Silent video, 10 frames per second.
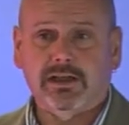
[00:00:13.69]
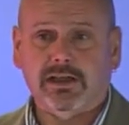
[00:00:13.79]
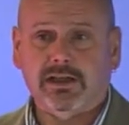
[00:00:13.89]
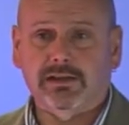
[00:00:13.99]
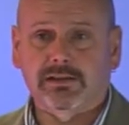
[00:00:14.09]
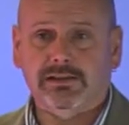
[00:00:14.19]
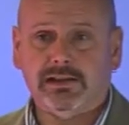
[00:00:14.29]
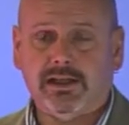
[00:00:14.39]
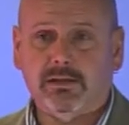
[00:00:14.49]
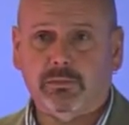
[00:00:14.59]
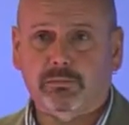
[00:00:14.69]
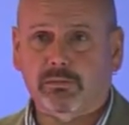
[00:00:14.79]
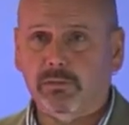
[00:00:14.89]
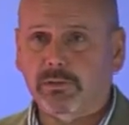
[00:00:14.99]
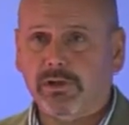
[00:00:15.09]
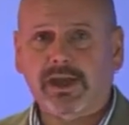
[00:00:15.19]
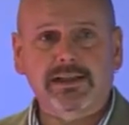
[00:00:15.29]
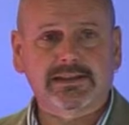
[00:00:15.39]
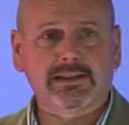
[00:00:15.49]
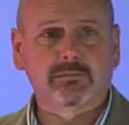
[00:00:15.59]
And um, probably about
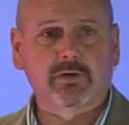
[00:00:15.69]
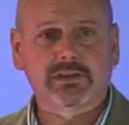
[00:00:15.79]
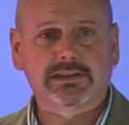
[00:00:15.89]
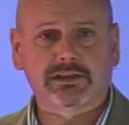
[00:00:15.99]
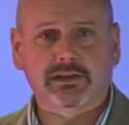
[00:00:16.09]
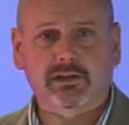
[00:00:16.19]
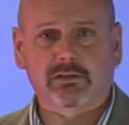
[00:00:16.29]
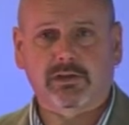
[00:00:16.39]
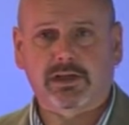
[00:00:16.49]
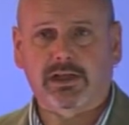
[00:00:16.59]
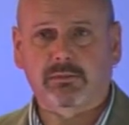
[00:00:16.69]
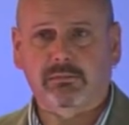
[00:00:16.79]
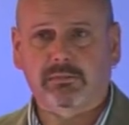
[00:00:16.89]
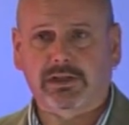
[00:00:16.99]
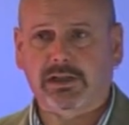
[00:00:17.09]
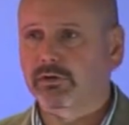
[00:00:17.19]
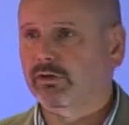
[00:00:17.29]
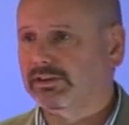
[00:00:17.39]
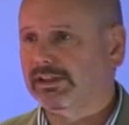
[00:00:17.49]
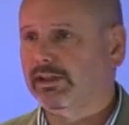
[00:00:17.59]
18 months ago, um, came
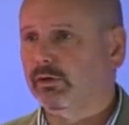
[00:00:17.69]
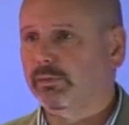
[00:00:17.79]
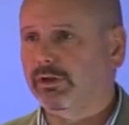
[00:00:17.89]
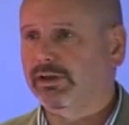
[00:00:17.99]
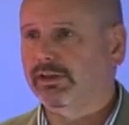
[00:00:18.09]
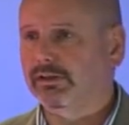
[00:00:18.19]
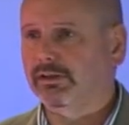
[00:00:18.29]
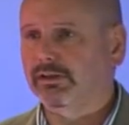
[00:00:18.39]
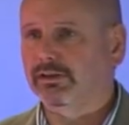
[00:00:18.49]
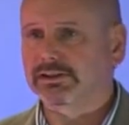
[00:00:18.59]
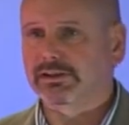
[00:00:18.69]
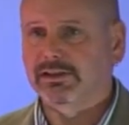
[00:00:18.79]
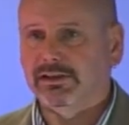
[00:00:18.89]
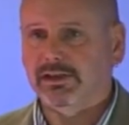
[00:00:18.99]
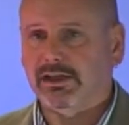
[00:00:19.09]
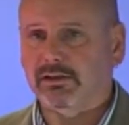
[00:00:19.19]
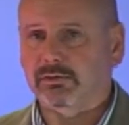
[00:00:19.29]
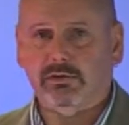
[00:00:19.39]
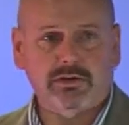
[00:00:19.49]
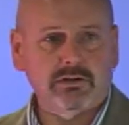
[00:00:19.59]
across NLP and uh,
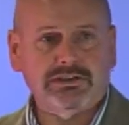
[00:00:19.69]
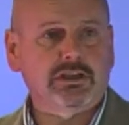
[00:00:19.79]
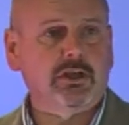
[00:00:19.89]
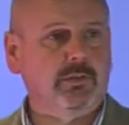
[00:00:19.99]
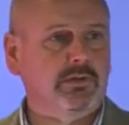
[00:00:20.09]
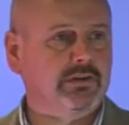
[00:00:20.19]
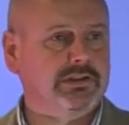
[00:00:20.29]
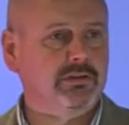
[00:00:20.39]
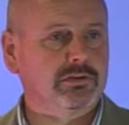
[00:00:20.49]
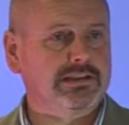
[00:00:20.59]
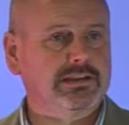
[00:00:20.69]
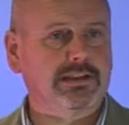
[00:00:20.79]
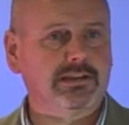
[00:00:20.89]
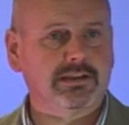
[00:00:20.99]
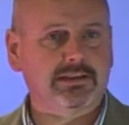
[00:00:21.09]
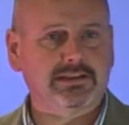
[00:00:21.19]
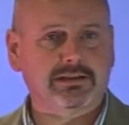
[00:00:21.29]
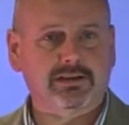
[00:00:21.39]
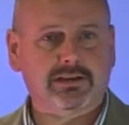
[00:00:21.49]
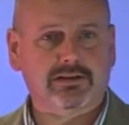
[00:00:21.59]
used a couple of the tools and techniques
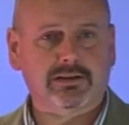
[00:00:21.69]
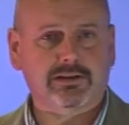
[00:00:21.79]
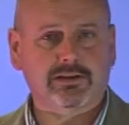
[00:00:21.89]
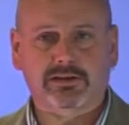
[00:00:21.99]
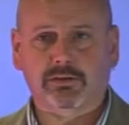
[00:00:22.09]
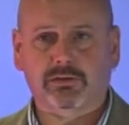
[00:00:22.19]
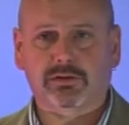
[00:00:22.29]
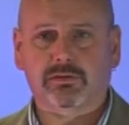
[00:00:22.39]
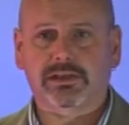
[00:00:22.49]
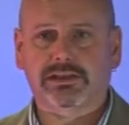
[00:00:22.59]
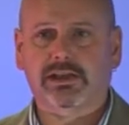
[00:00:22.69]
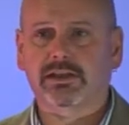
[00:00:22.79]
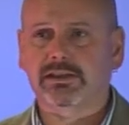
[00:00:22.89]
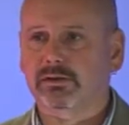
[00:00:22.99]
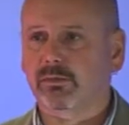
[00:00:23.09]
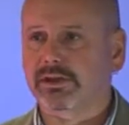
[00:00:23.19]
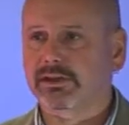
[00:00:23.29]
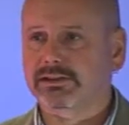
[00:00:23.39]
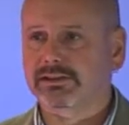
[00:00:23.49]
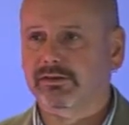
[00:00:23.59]
that I think he'll agree changed the way
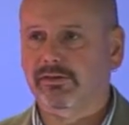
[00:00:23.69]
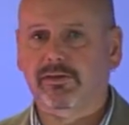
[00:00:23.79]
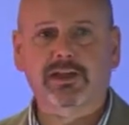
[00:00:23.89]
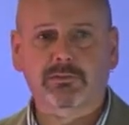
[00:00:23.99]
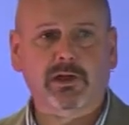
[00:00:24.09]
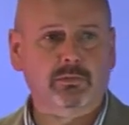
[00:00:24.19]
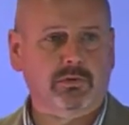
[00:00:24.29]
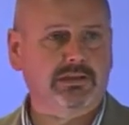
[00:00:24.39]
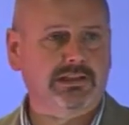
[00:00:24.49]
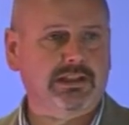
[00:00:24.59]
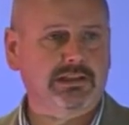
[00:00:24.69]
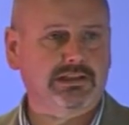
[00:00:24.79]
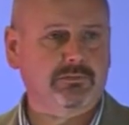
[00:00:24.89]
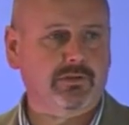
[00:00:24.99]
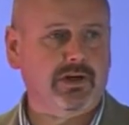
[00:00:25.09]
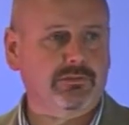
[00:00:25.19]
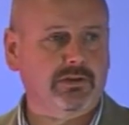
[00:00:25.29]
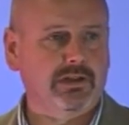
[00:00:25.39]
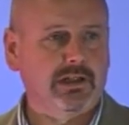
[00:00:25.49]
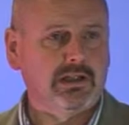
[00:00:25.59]
he's going to think about projects
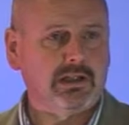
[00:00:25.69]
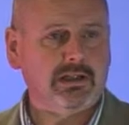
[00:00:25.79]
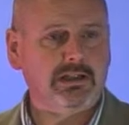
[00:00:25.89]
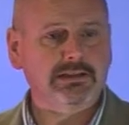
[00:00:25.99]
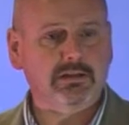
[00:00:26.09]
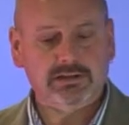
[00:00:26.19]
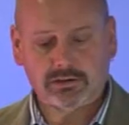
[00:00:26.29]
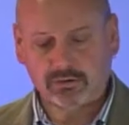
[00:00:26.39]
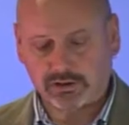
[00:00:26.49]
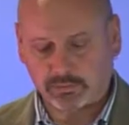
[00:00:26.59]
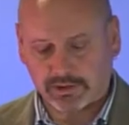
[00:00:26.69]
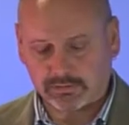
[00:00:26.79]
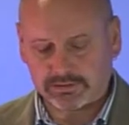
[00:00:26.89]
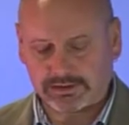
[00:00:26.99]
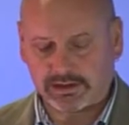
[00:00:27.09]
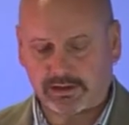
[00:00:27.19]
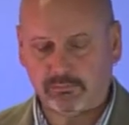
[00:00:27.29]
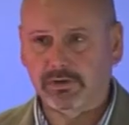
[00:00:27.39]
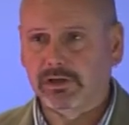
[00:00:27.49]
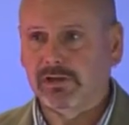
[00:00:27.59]
forever. And he's going to talk about,
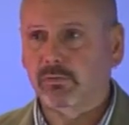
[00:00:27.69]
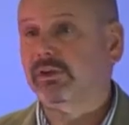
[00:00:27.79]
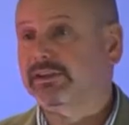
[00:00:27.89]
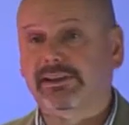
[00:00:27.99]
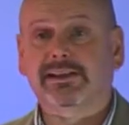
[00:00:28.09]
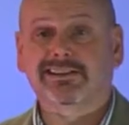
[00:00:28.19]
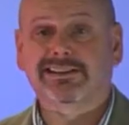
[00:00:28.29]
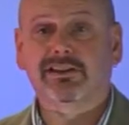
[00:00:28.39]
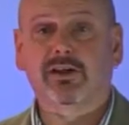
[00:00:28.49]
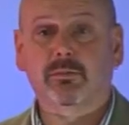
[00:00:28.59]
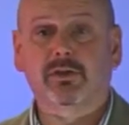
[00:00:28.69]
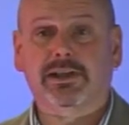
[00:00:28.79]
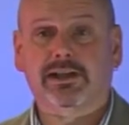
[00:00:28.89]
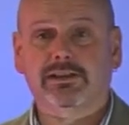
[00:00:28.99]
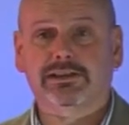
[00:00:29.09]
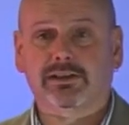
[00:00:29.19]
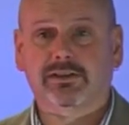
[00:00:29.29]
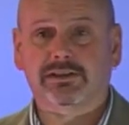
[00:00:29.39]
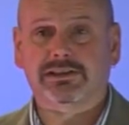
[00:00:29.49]
um, well, the title is No More Gantt Charts.